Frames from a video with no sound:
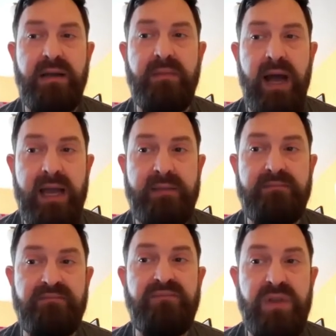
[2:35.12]
I
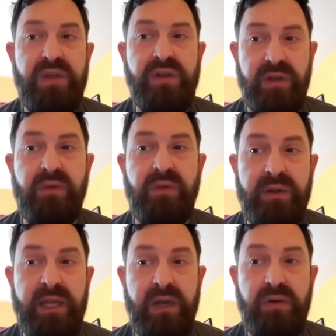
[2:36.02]
usually the one
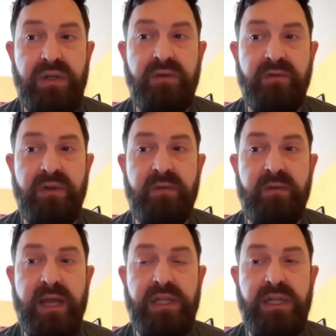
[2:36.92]
they go to for
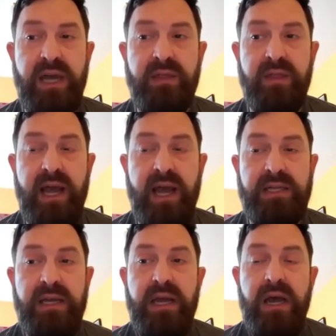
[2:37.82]
information on
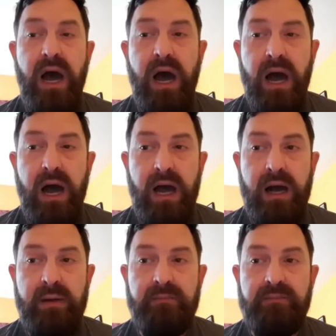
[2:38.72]
that.
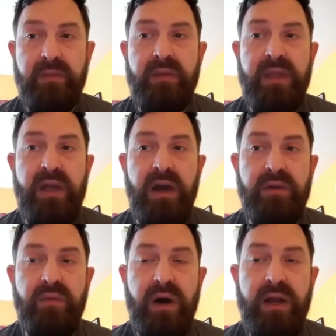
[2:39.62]
The
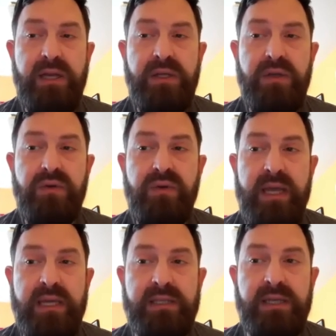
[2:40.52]
other one I do
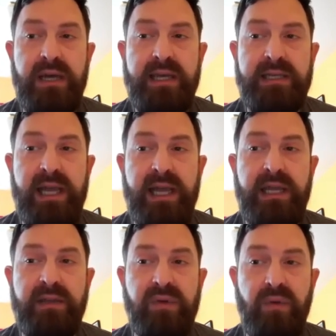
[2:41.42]
is
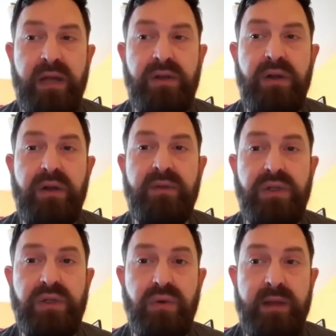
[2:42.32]
executive director of the
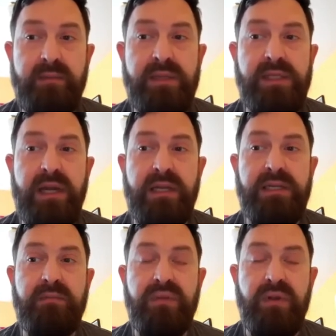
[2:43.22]
Detroit Masonic
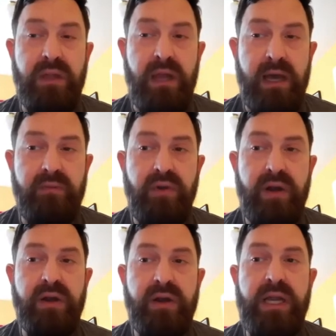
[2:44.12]
Temple
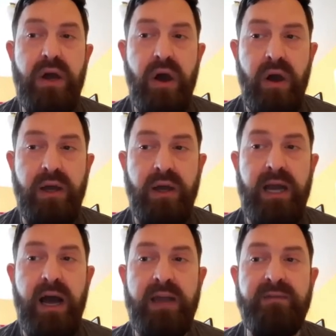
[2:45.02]
Library,
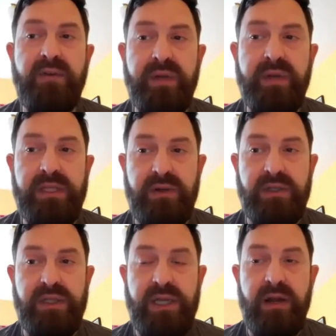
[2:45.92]
Archive, and
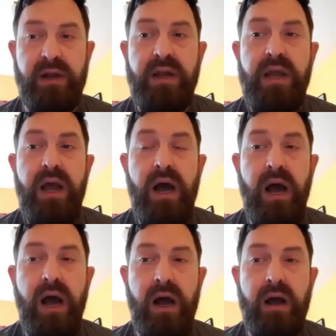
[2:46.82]
Research Center.
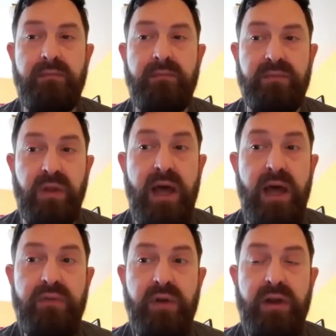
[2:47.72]
The
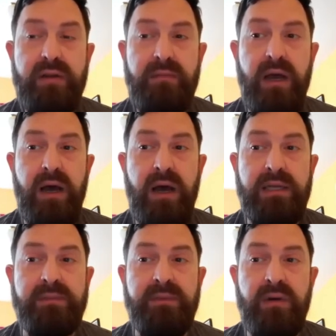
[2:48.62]
library
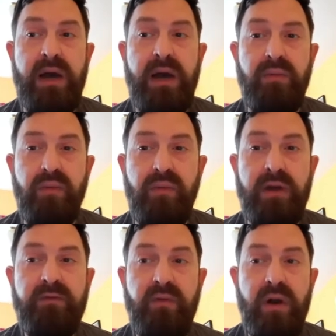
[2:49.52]
has been around in
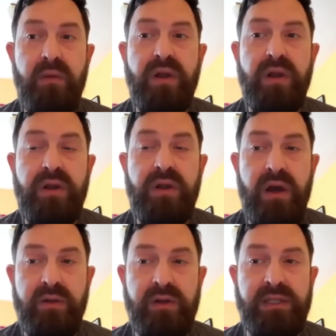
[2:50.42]
one form or
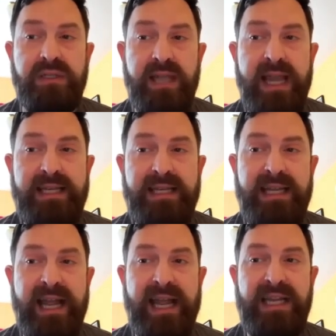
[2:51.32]
another since
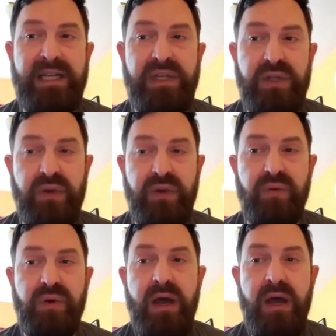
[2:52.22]

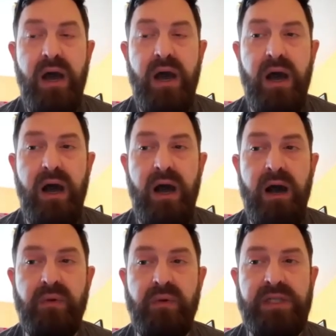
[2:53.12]
1882.
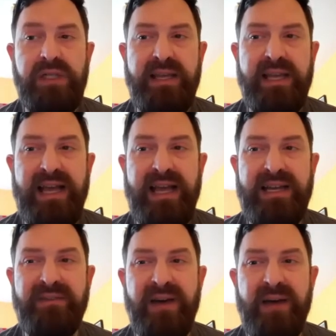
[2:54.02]
Originally, it
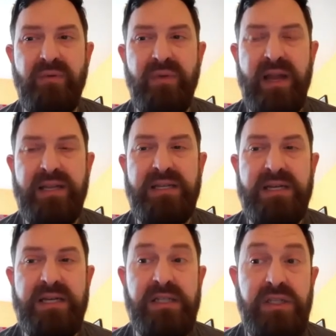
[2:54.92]
kind of operated
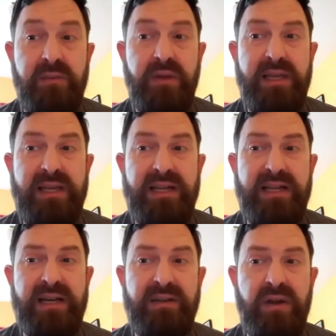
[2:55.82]
somewhat like
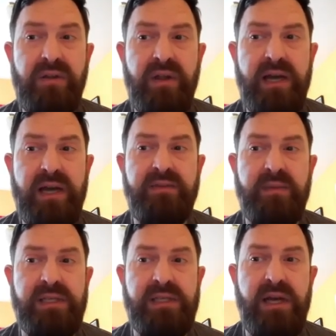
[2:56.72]
along the lines of a
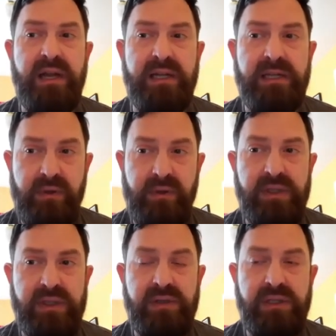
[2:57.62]
Masonic Temple
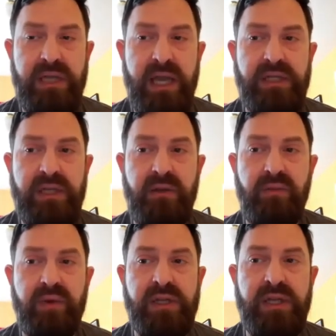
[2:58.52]
Association,
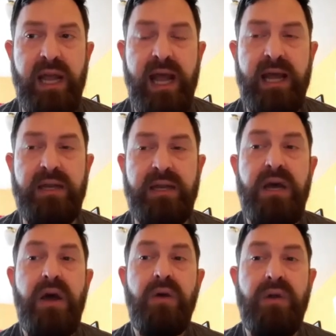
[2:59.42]
in which it had
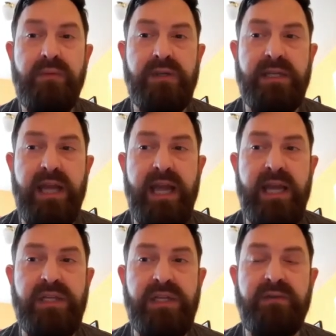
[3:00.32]

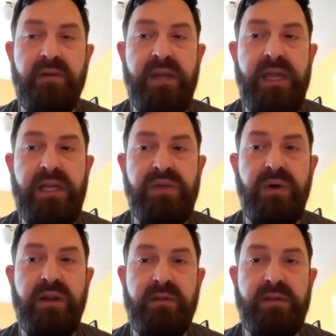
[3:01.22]
representation from each
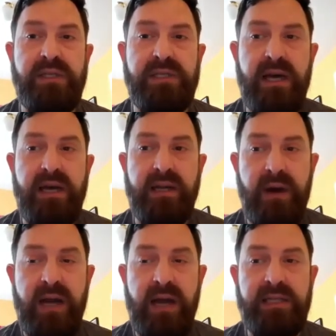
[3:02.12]
one of the Masonic
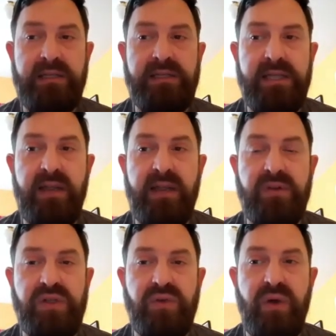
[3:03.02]
bodies in the city of
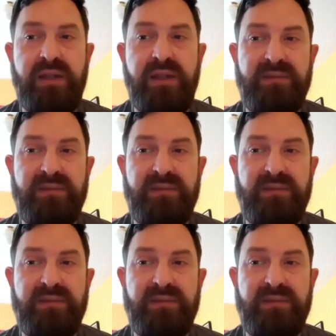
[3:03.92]
Detroit that